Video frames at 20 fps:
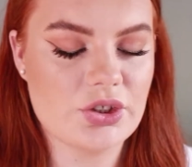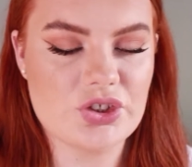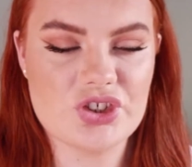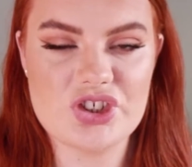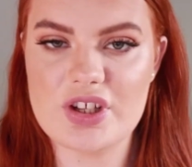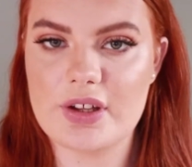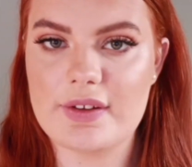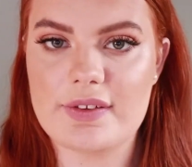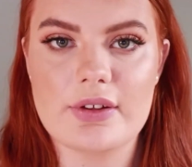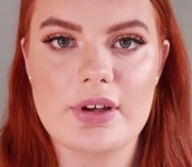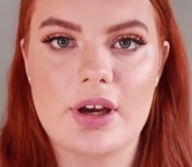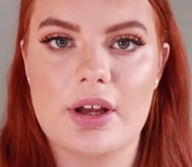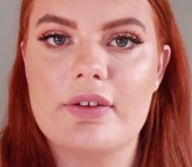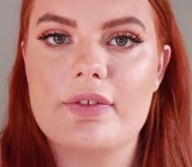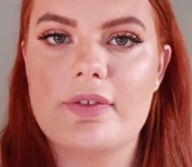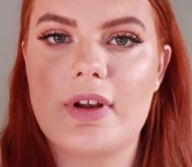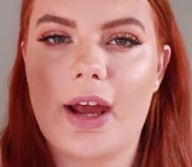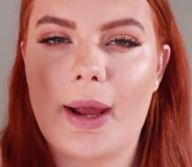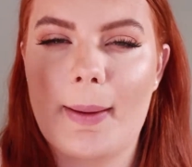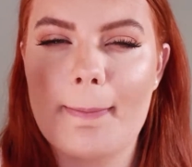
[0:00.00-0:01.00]
just kind
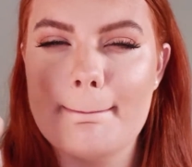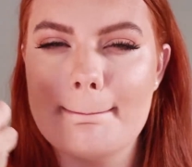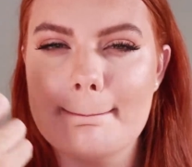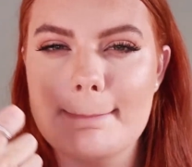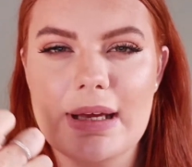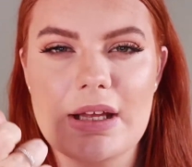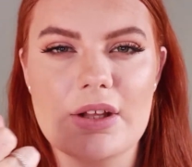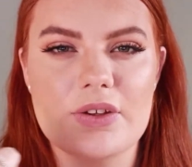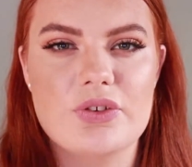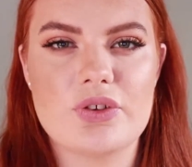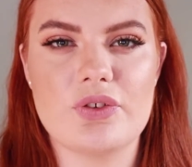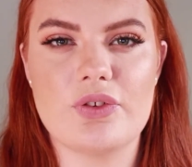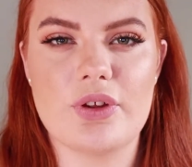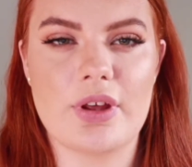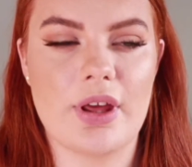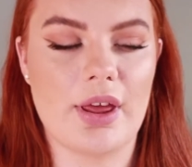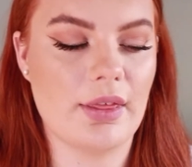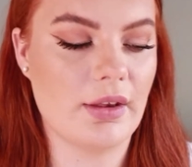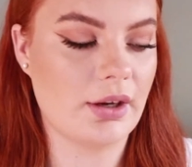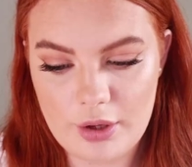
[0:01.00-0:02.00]
of like melted
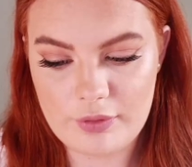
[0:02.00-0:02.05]
together.